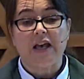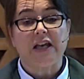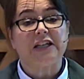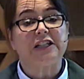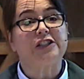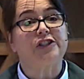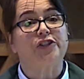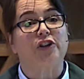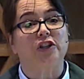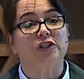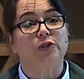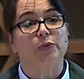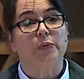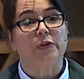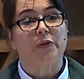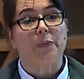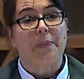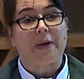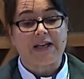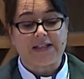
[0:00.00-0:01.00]
He starts with
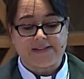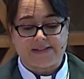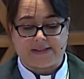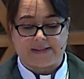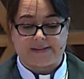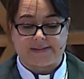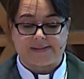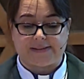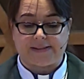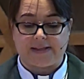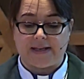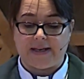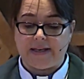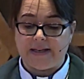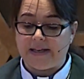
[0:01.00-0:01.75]
the basics.